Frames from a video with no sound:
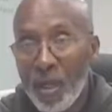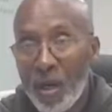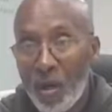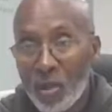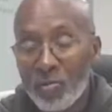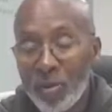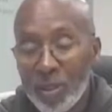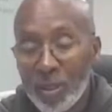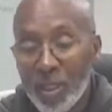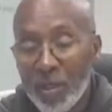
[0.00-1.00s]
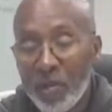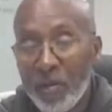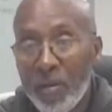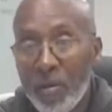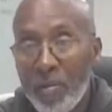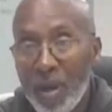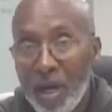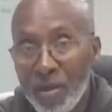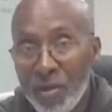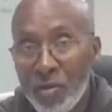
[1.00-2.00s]
ultimately
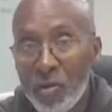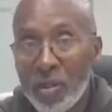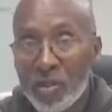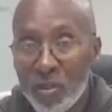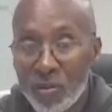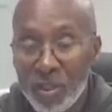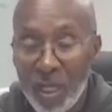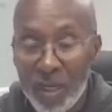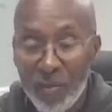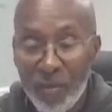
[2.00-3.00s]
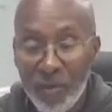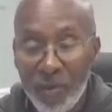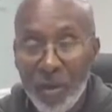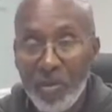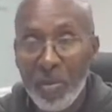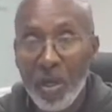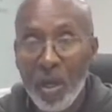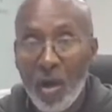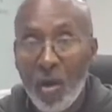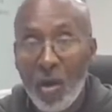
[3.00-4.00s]
by you associating with them
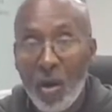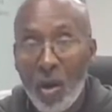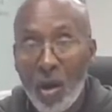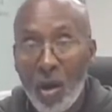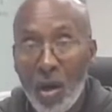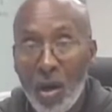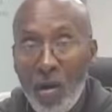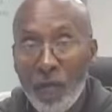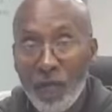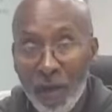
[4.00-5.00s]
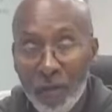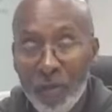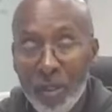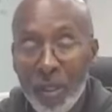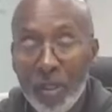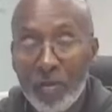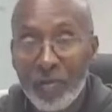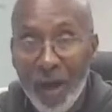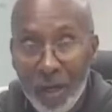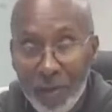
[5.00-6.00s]
frequently,
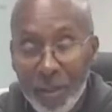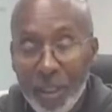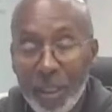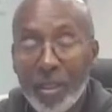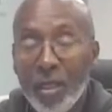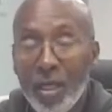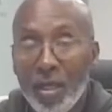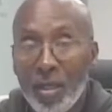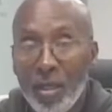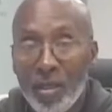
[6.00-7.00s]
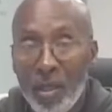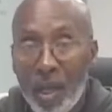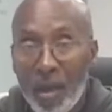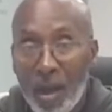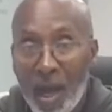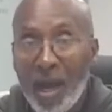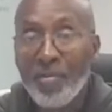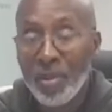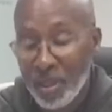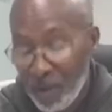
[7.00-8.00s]
regularly, I
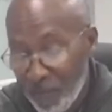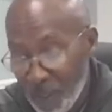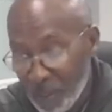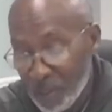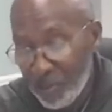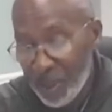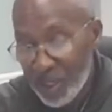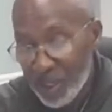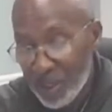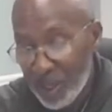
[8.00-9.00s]
believe that some of these